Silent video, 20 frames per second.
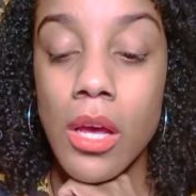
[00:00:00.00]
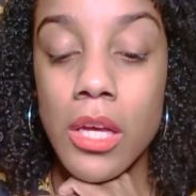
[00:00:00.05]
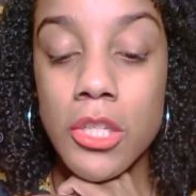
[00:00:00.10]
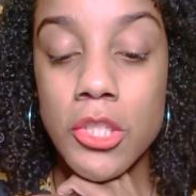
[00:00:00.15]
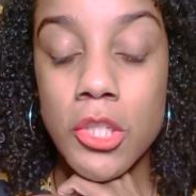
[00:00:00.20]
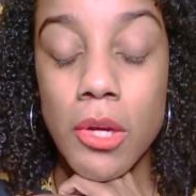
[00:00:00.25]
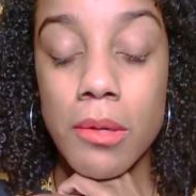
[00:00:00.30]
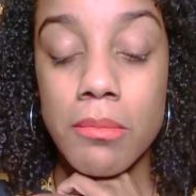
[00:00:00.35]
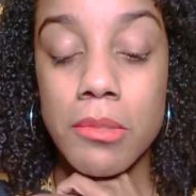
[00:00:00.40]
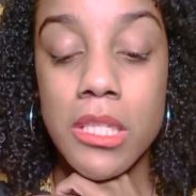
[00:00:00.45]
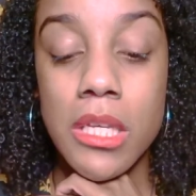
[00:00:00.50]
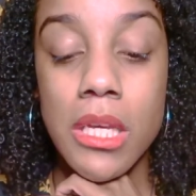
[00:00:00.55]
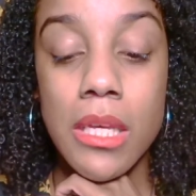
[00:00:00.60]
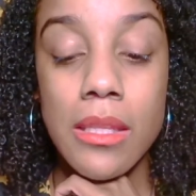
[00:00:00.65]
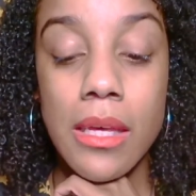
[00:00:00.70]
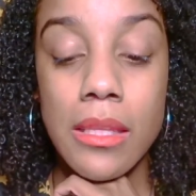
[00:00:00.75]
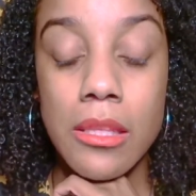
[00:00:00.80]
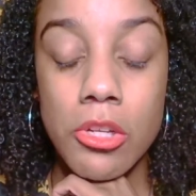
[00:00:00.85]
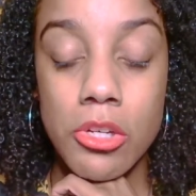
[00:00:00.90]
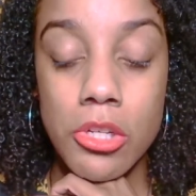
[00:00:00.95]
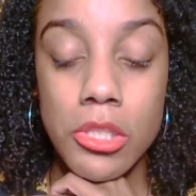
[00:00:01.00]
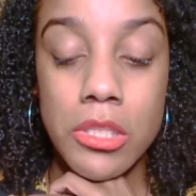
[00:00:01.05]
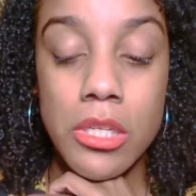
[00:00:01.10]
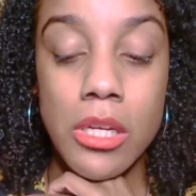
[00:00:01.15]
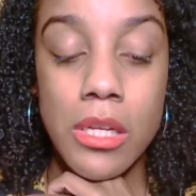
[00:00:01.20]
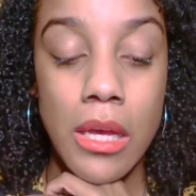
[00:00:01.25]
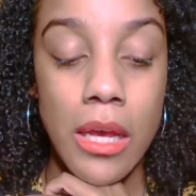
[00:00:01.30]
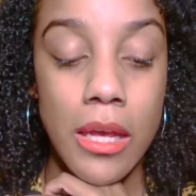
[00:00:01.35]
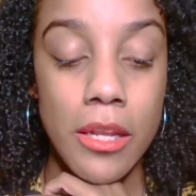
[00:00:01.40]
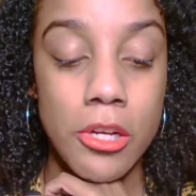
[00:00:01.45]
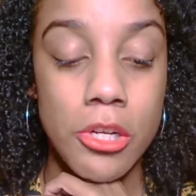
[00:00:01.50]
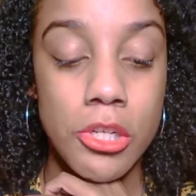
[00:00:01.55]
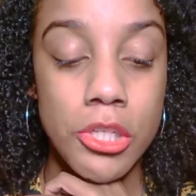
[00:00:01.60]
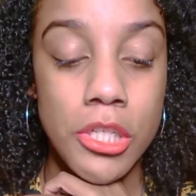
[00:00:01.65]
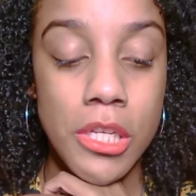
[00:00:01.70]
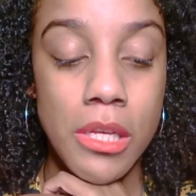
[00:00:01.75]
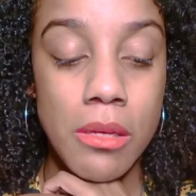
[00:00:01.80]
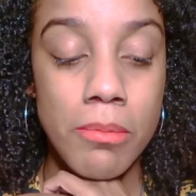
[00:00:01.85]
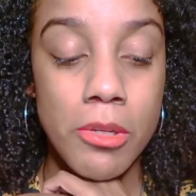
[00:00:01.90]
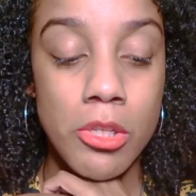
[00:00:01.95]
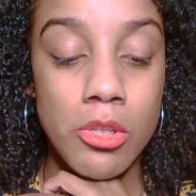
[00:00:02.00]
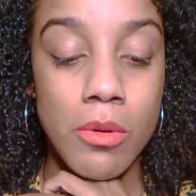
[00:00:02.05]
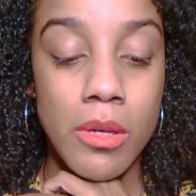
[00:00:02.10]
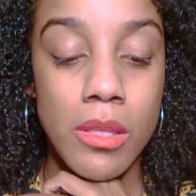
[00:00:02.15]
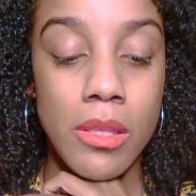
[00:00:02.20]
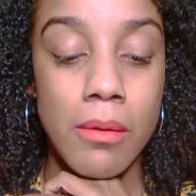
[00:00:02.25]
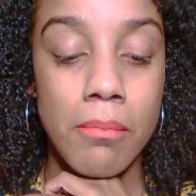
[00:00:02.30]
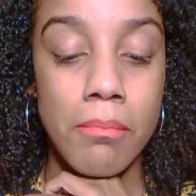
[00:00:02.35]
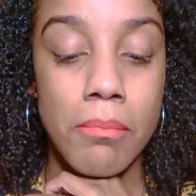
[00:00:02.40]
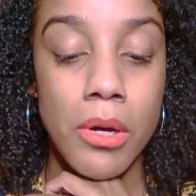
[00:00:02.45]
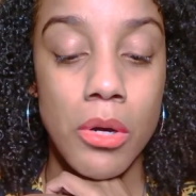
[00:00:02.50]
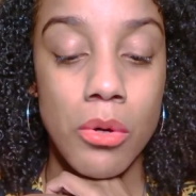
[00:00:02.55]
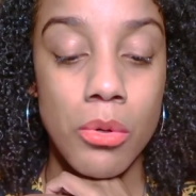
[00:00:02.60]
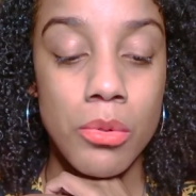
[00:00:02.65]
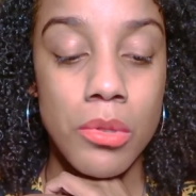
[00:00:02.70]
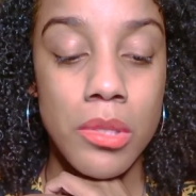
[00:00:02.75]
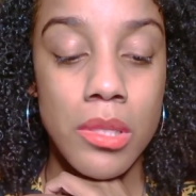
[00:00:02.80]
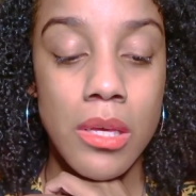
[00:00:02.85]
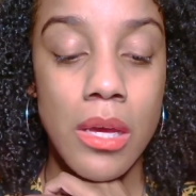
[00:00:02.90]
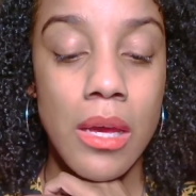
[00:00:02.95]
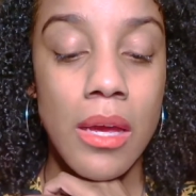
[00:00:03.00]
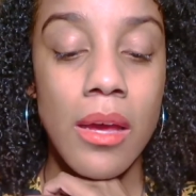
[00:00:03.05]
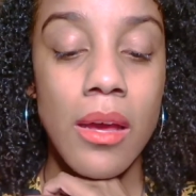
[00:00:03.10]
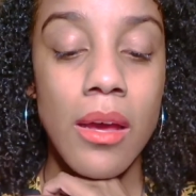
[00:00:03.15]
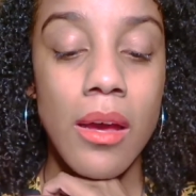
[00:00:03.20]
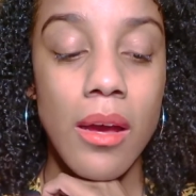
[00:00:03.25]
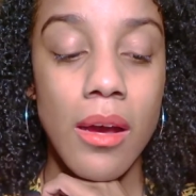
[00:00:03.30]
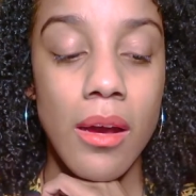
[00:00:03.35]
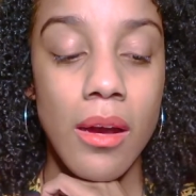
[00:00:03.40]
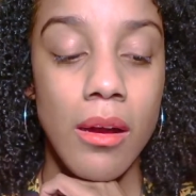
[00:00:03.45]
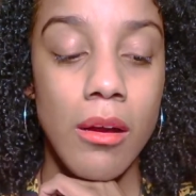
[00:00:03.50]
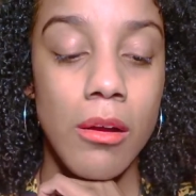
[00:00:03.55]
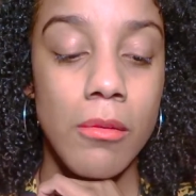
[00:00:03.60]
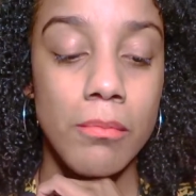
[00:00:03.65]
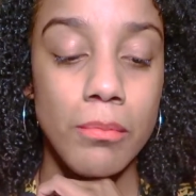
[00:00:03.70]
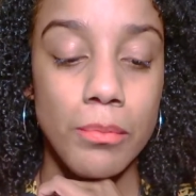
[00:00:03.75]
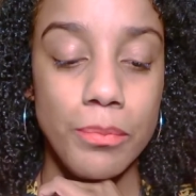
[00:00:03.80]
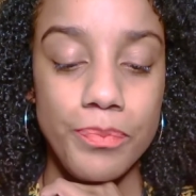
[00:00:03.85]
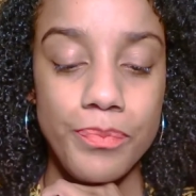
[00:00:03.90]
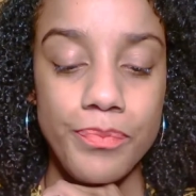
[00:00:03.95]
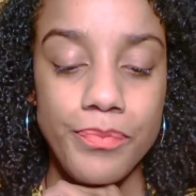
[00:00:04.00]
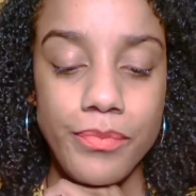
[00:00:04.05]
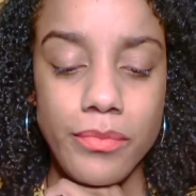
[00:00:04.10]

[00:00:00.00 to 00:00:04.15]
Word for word: So I'm seeing that there is good energy between them both. Um,